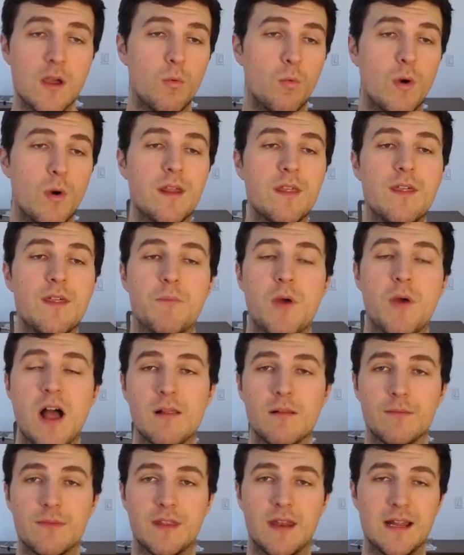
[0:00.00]
One of the
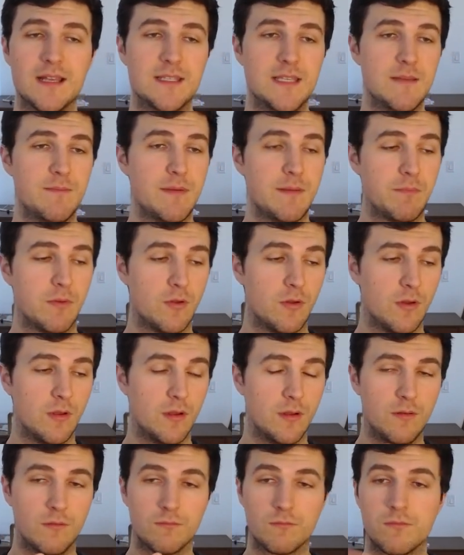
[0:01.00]
problems that I see people